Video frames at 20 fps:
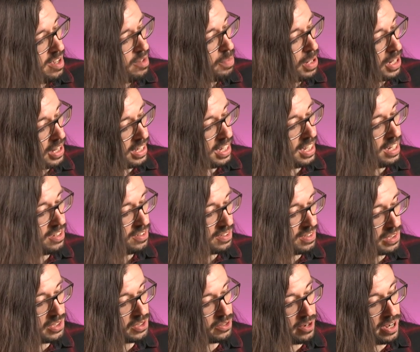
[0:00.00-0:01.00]
by the colors on
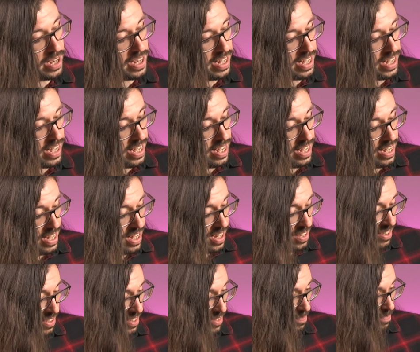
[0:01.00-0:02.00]
the screen here.
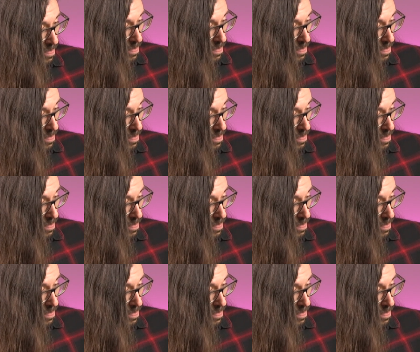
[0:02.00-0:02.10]
It's